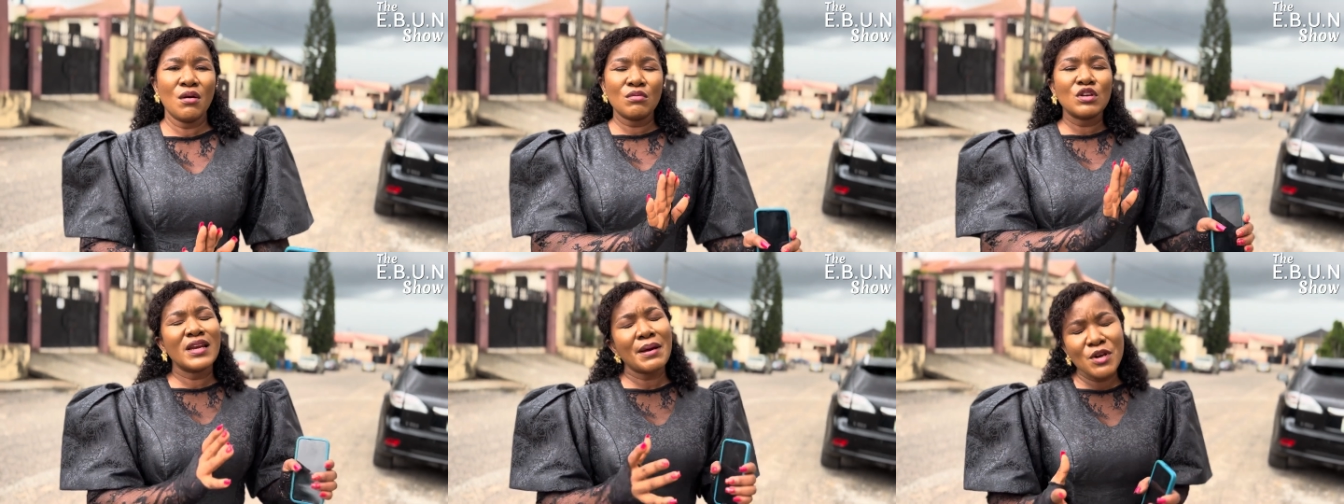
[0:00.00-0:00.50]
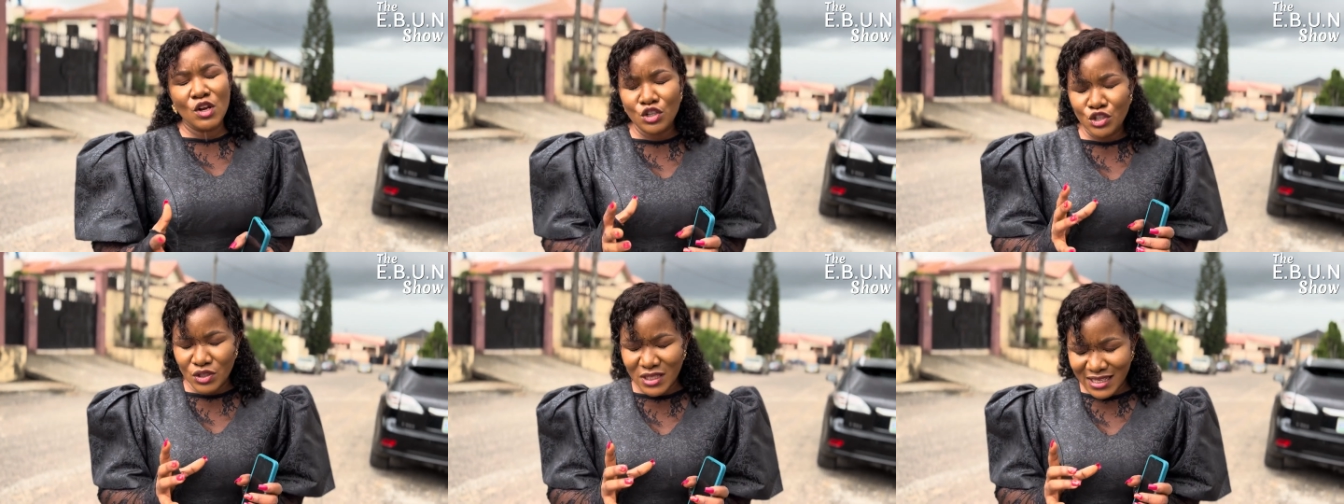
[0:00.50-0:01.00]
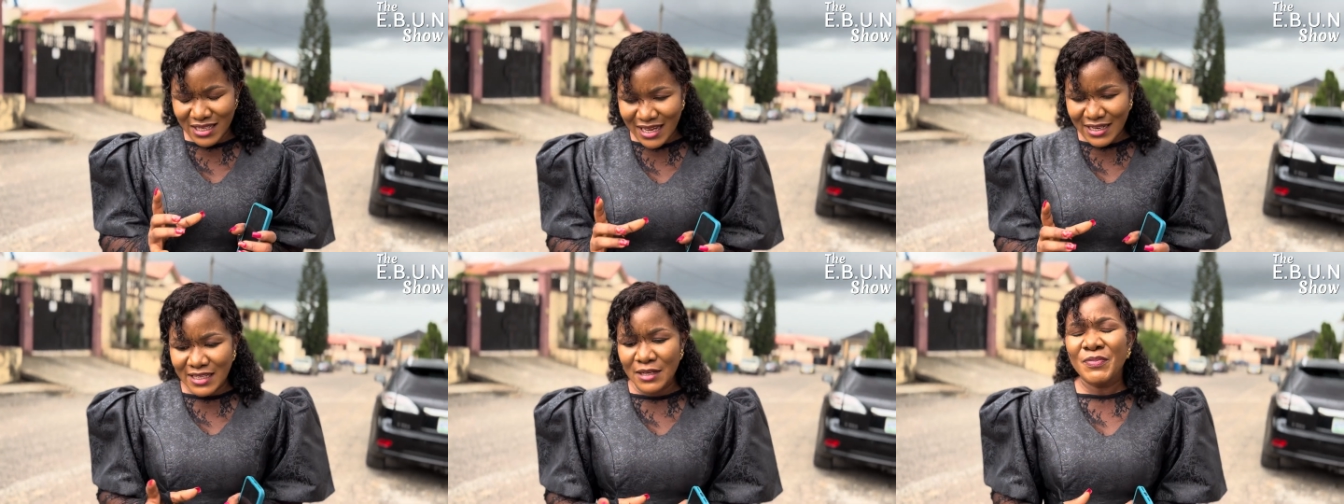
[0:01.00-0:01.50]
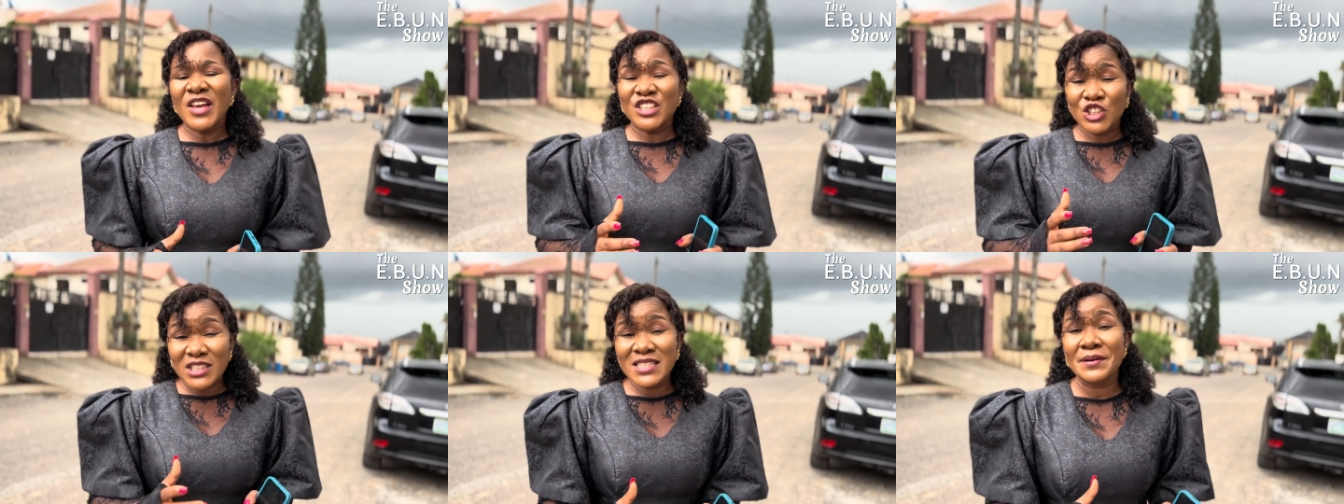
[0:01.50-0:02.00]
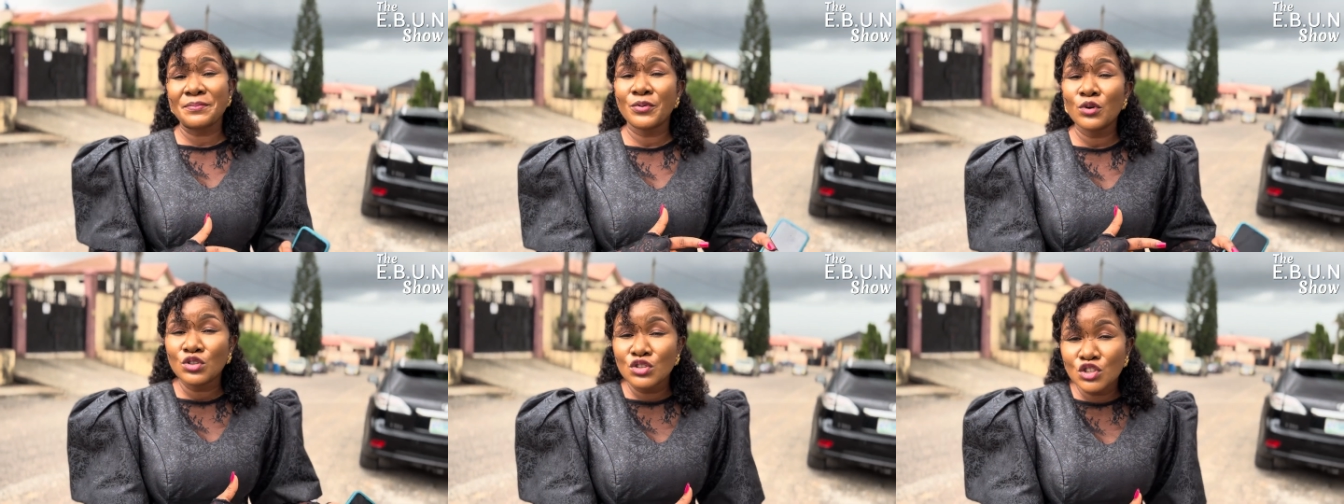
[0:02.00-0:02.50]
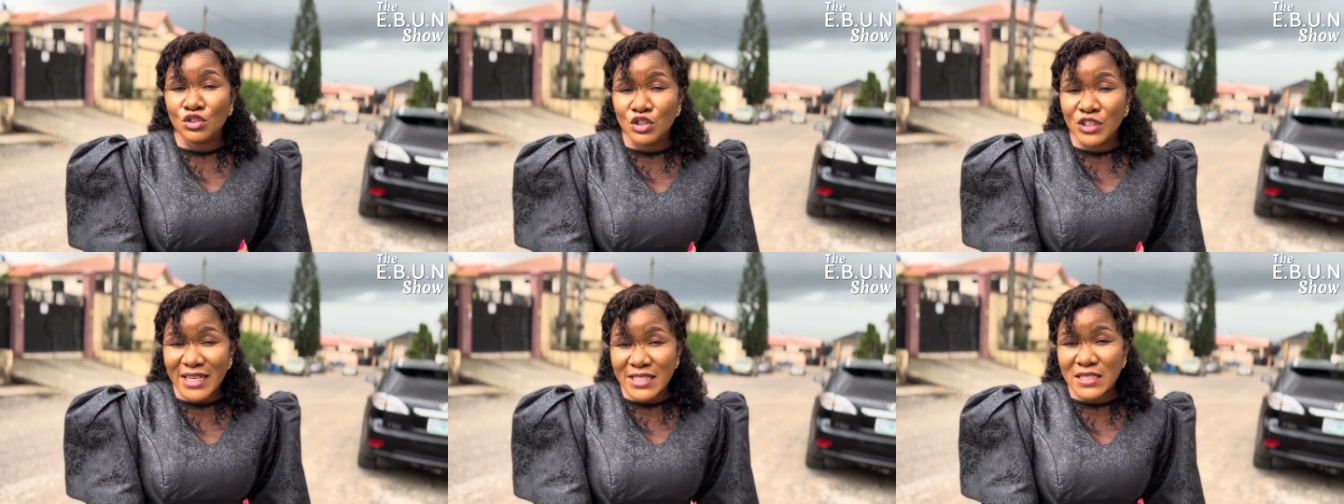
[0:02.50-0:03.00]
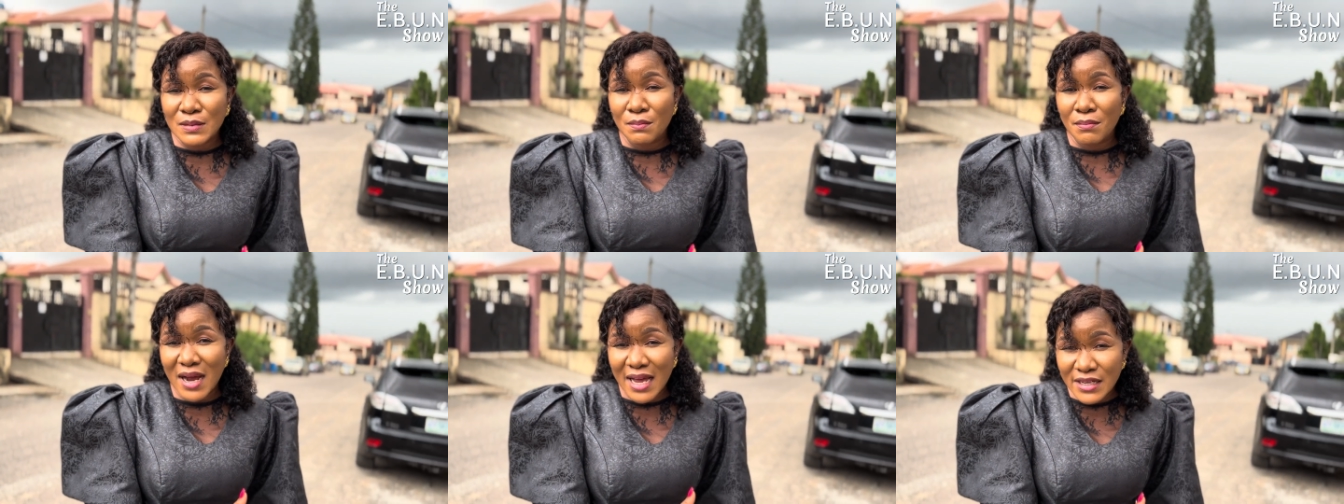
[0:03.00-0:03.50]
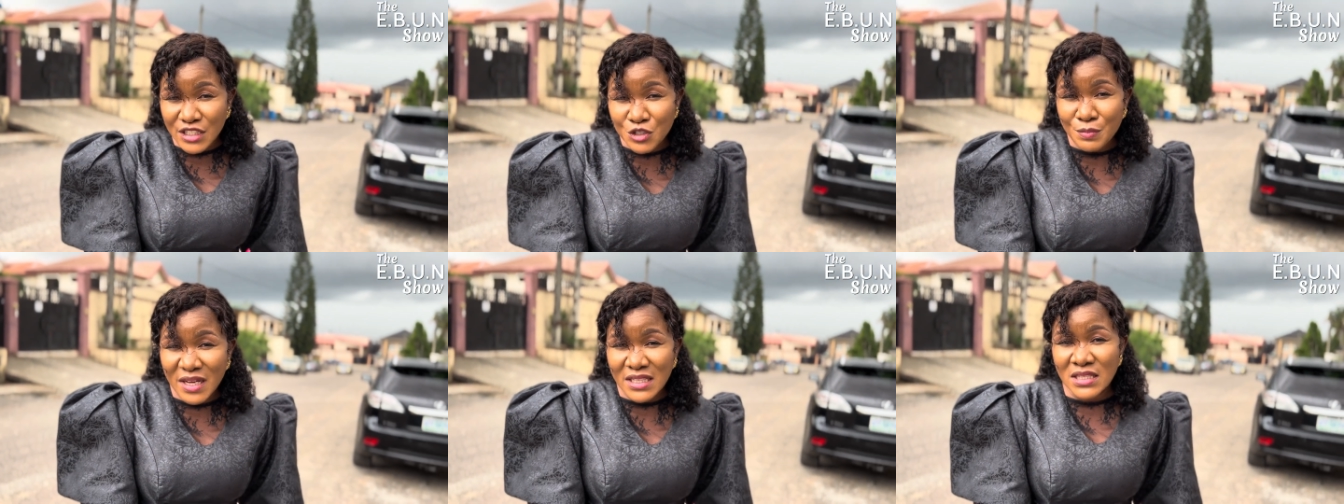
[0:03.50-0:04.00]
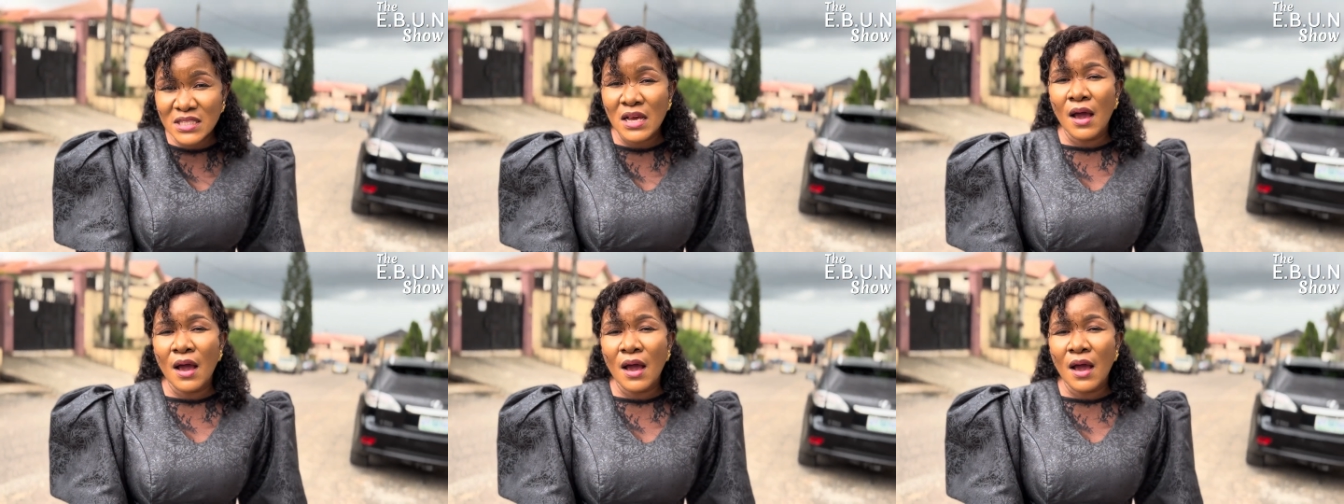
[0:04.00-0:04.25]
let me not use exactly, it's just like project management,